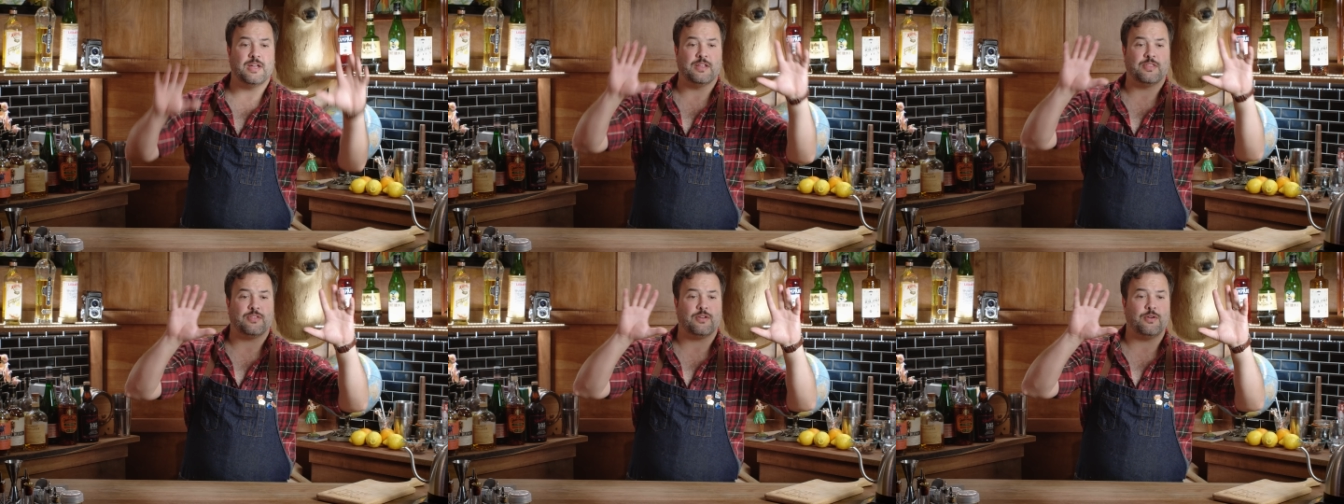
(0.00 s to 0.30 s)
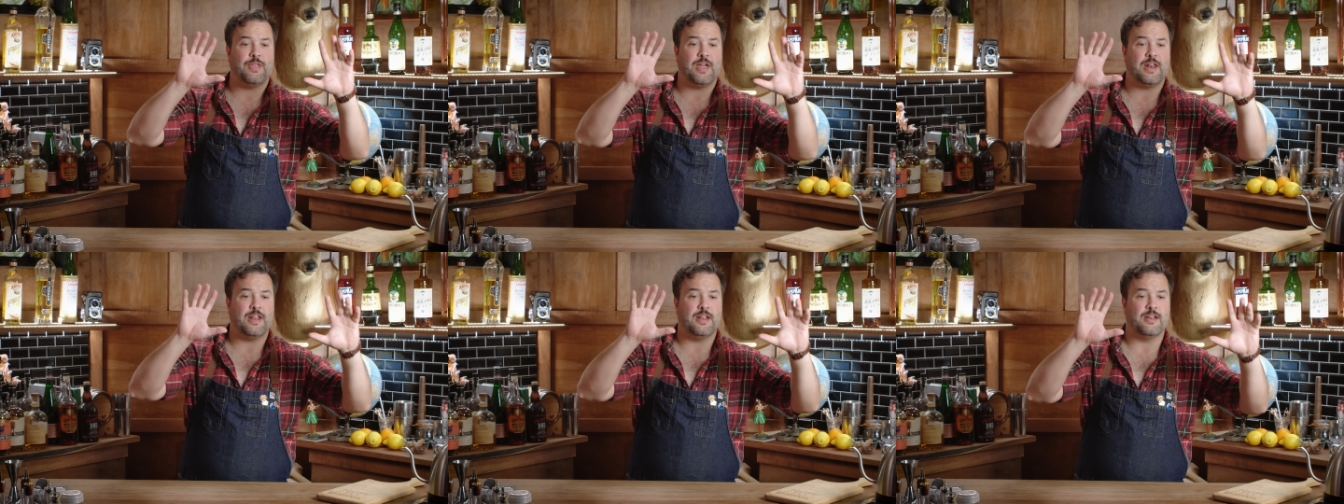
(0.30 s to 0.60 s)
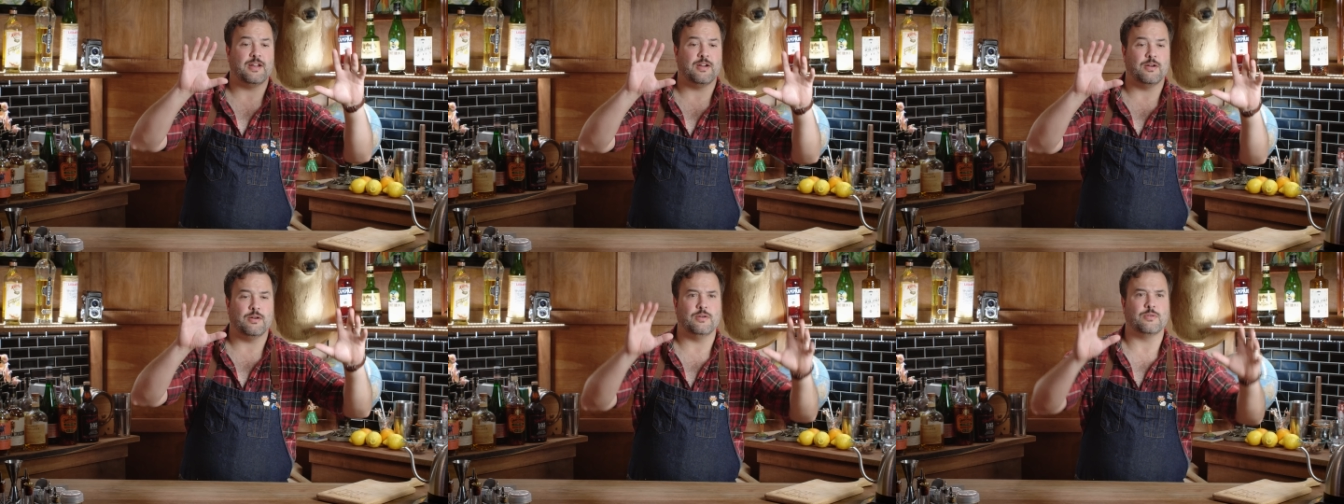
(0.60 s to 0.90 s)
Uh, throw that
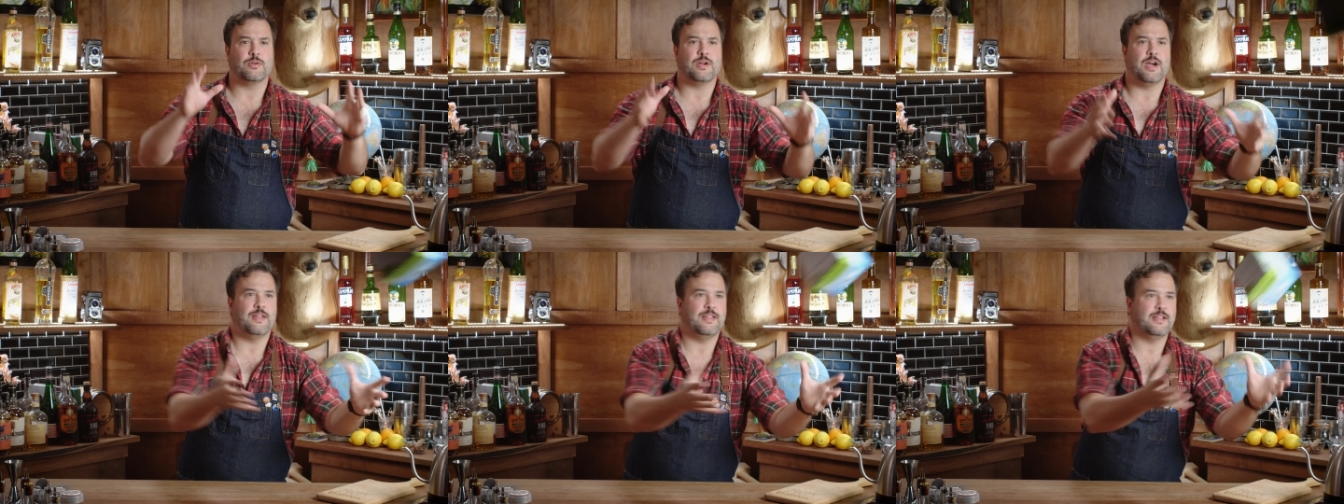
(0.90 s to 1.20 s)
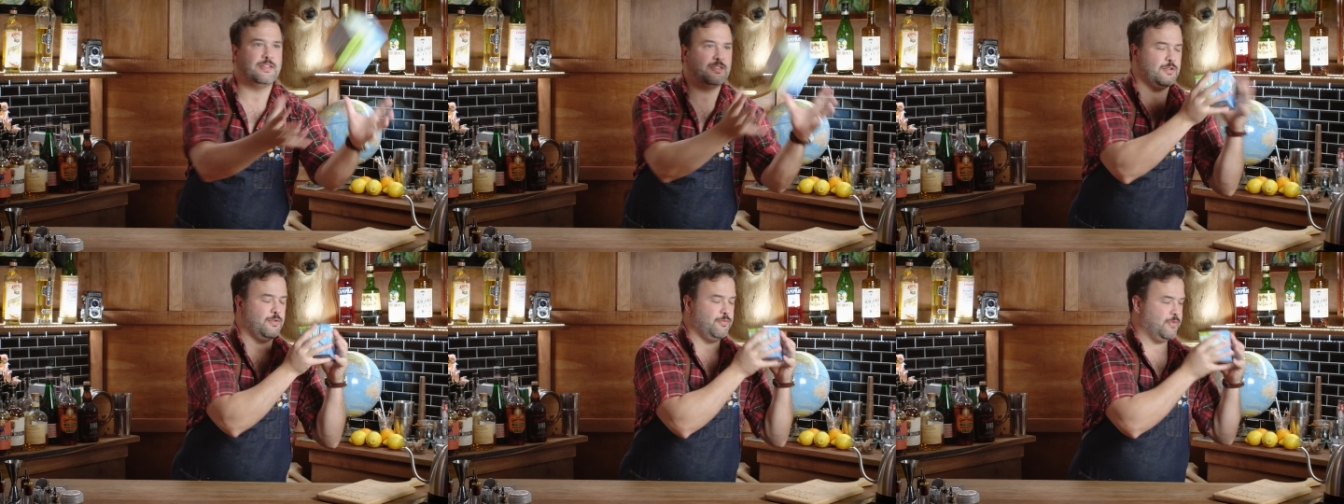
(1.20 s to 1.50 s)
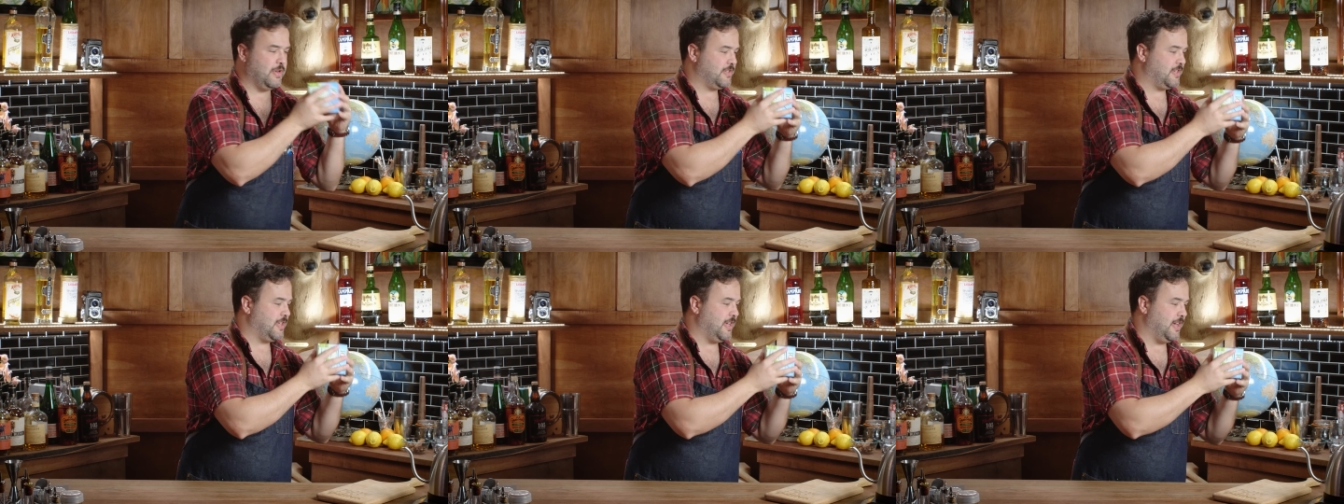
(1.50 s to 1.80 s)
in here. Oh God, that's so
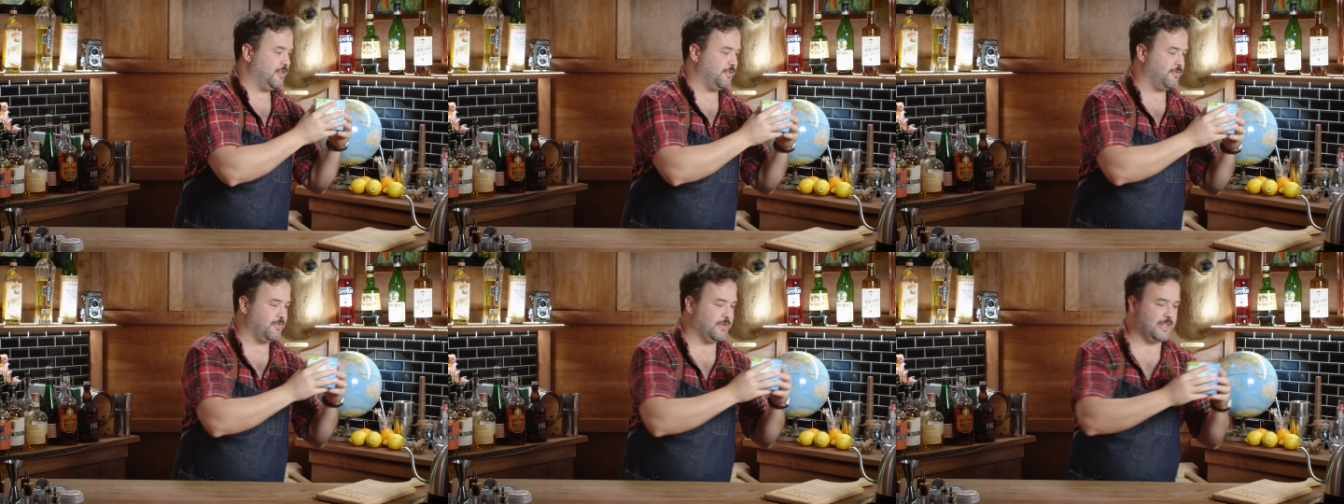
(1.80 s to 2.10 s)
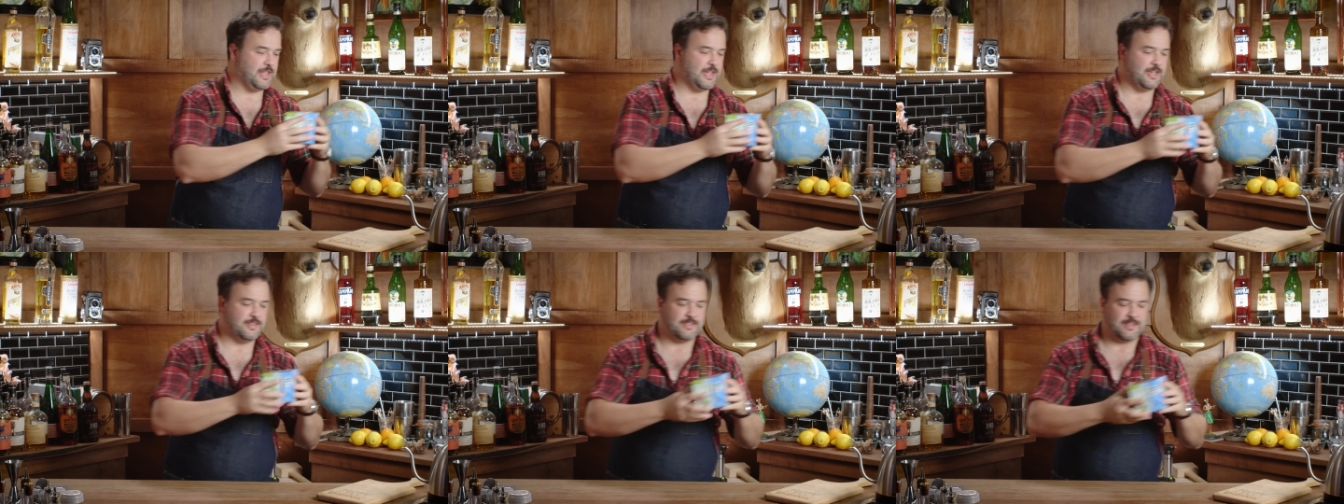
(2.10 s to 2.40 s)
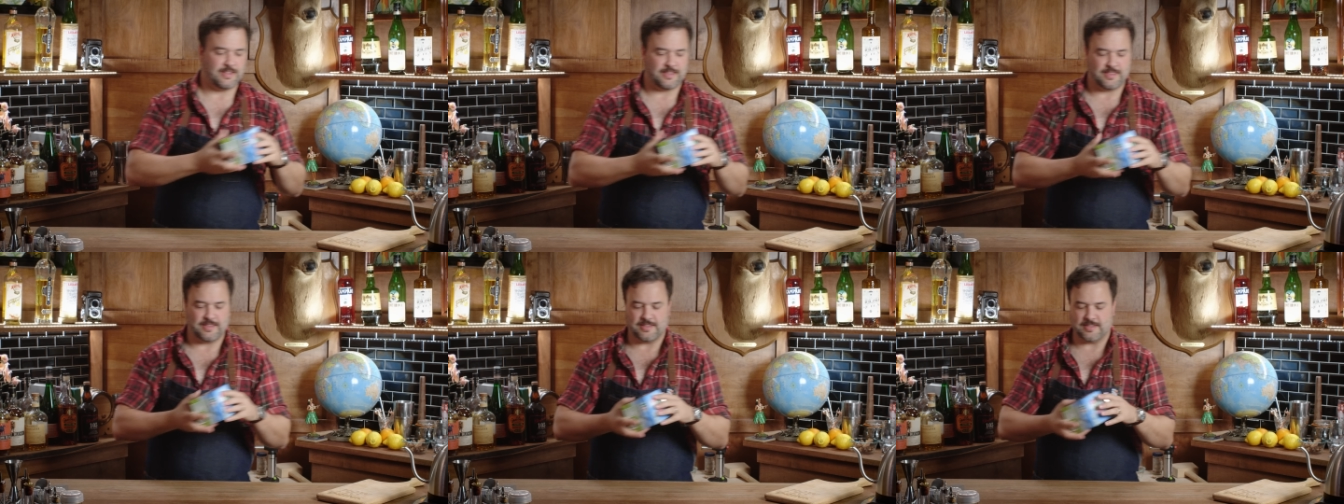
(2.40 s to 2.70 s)
risky. I just
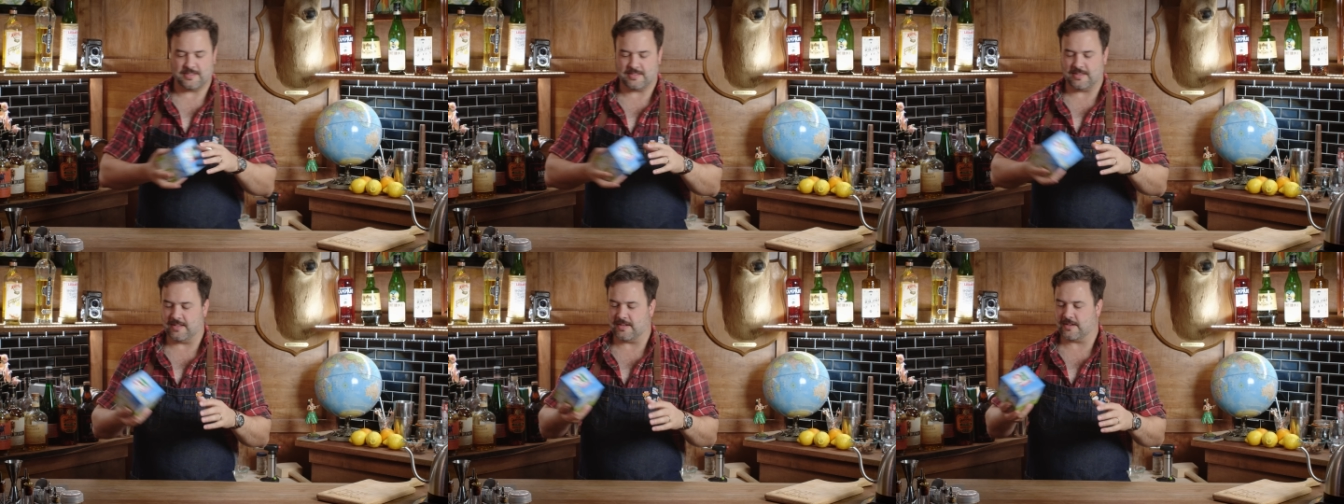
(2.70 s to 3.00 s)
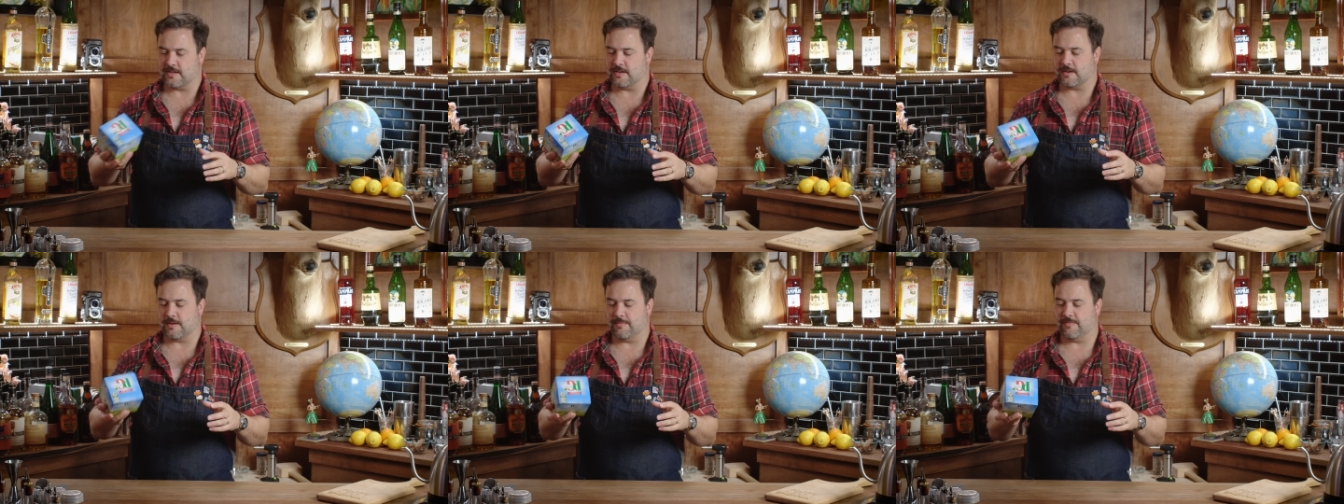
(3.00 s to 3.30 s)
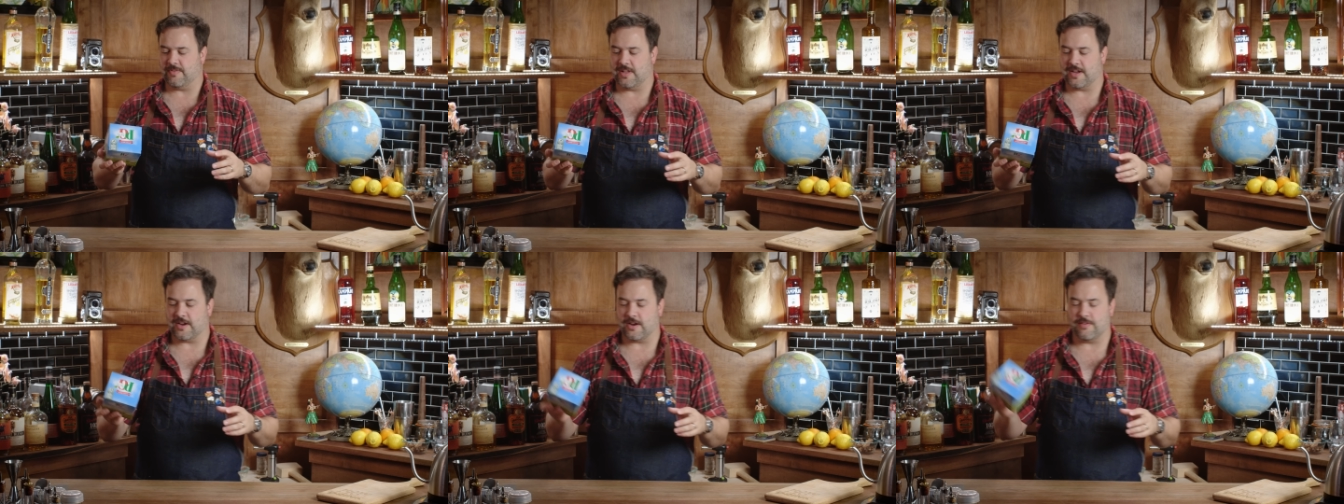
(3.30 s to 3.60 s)
realized like that this lid could
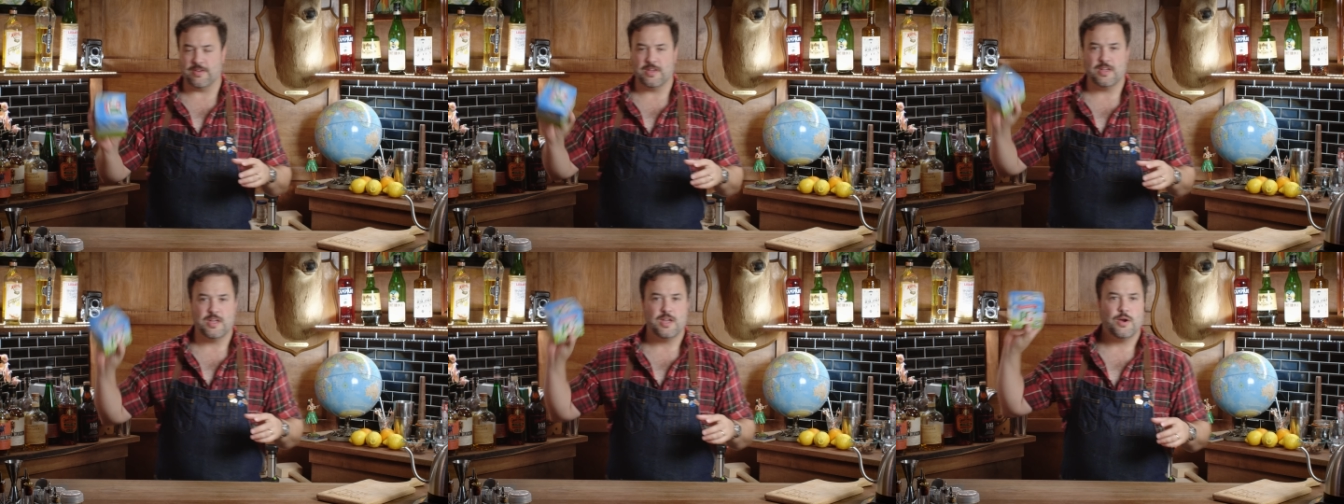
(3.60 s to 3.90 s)
come flying off.